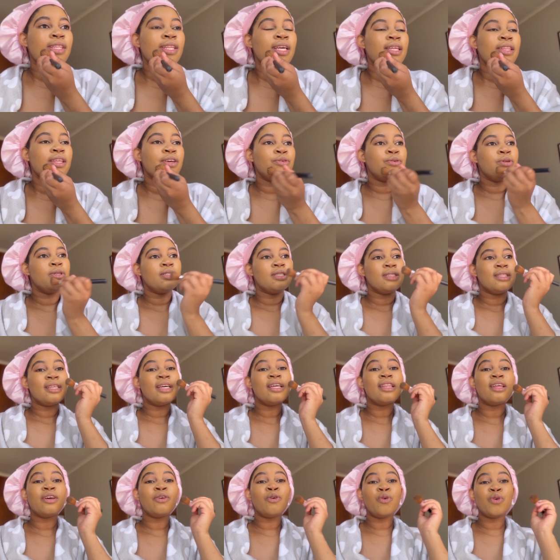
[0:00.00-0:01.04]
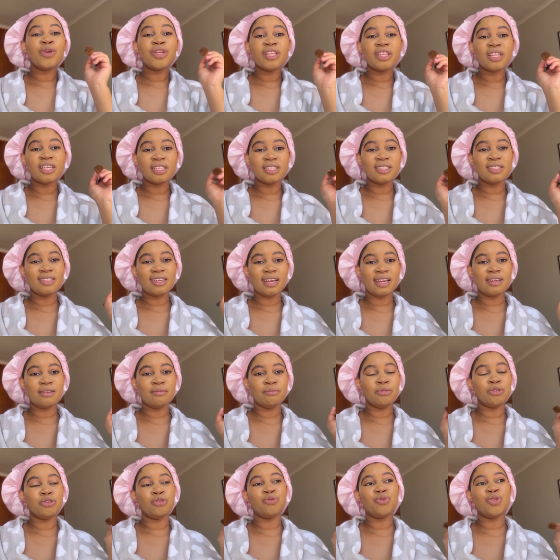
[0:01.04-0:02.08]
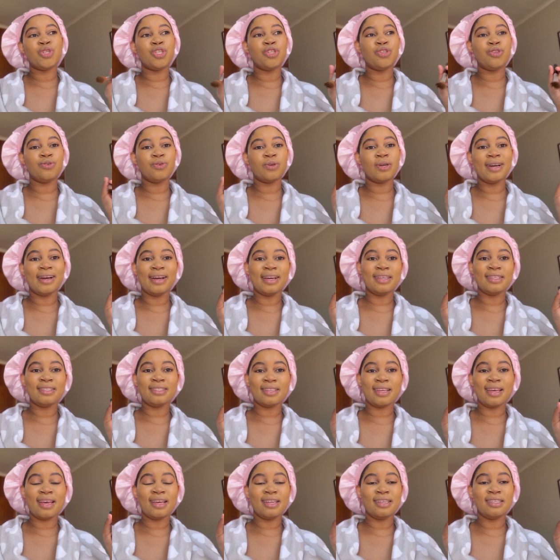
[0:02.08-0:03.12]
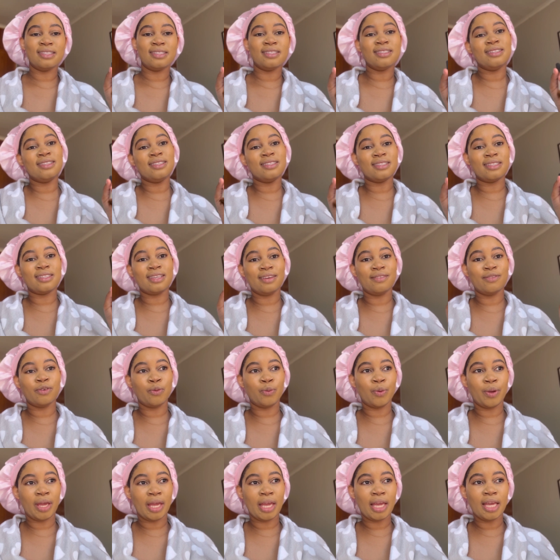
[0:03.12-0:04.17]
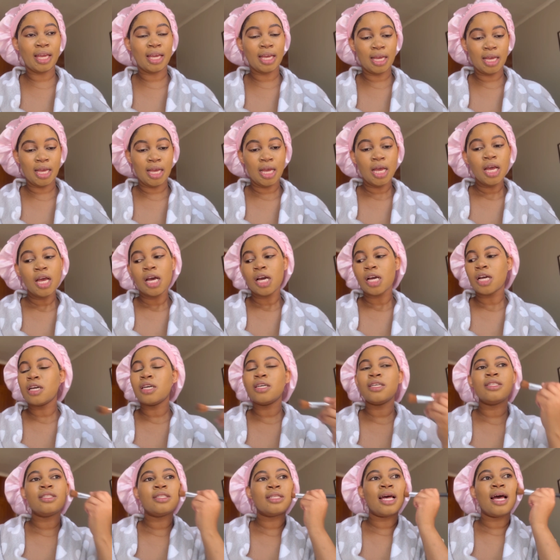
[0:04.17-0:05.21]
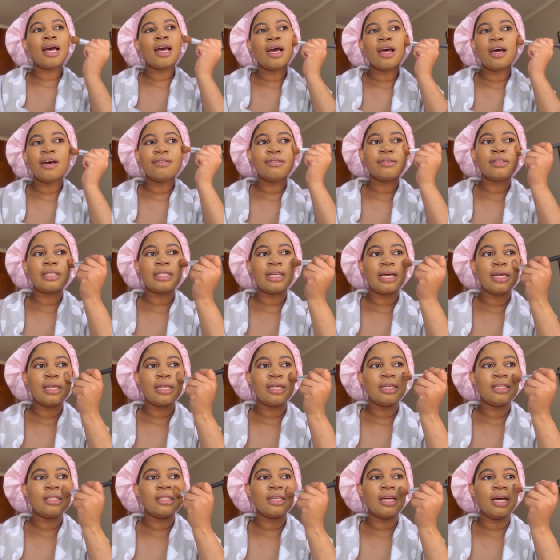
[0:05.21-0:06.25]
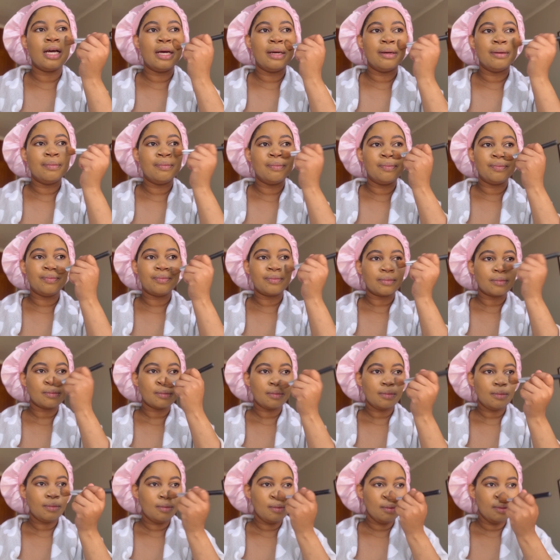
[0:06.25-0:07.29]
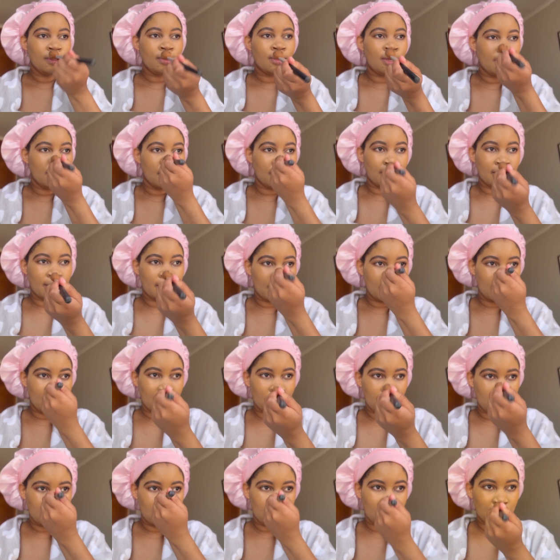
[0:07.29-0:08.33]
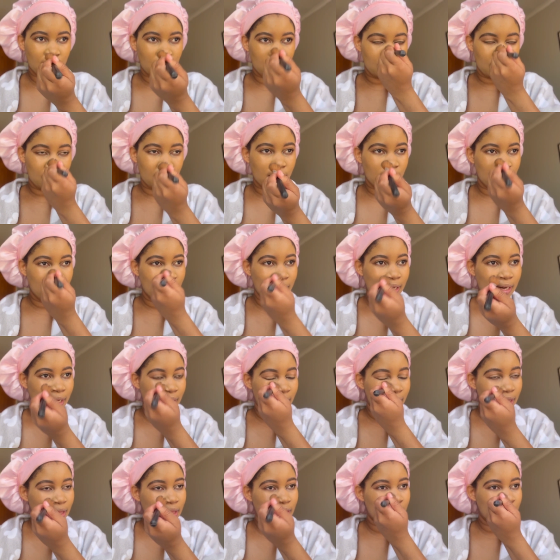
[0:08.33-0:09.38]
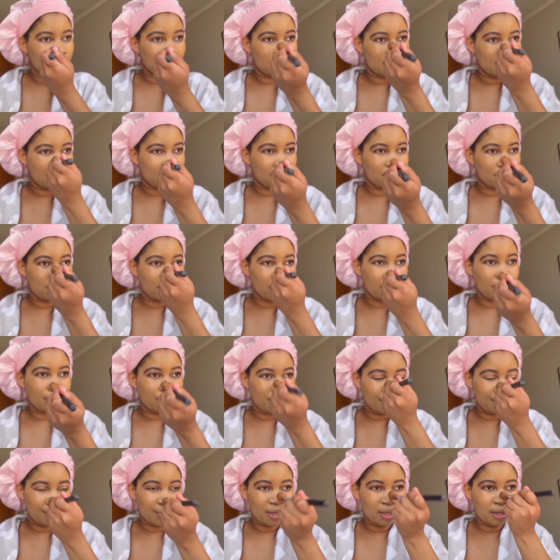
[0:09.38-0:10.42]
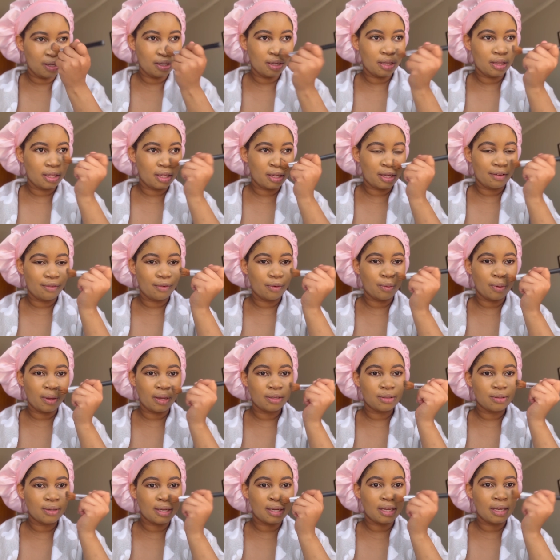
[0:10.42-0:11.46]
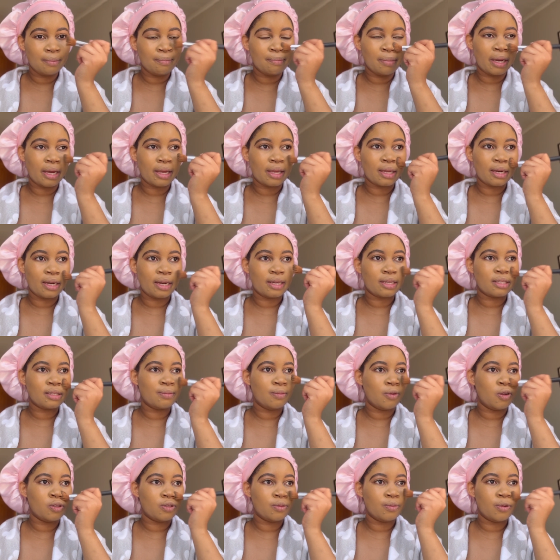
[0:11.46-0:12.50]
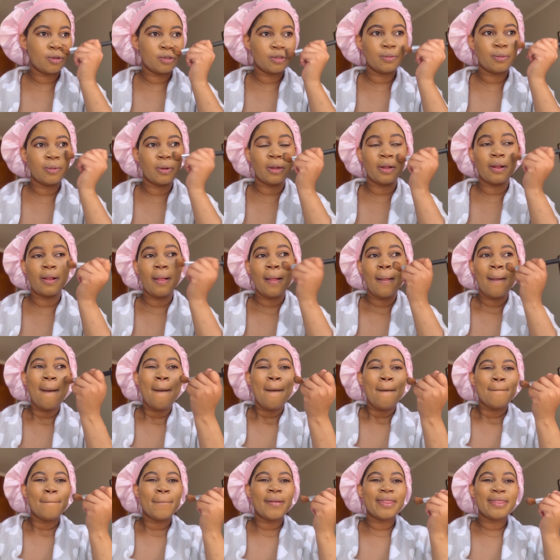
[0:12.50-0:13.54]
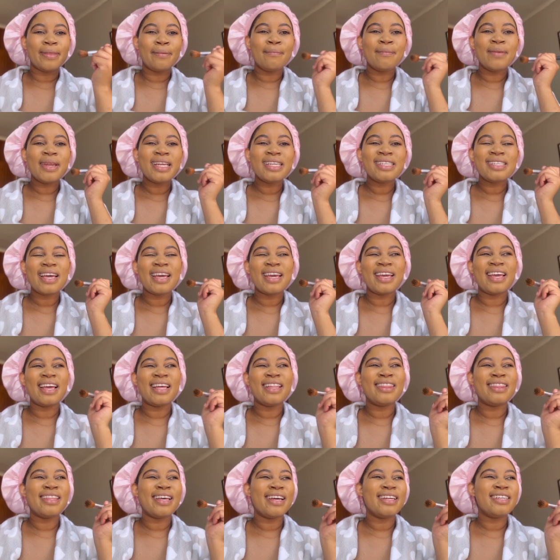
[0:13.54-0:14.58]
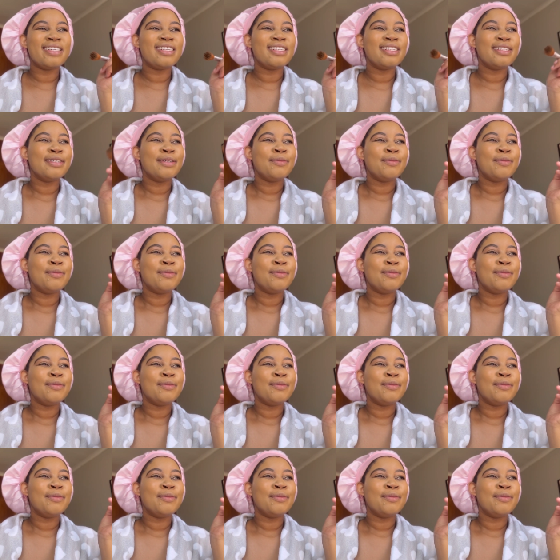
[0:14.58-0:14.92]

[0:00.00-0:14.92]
they're the reason they're the only thing standing between you guys and this giveaway because i have started um getting like things that are that are going to be in the giveaway so i keep buying like small small small but the minute i get that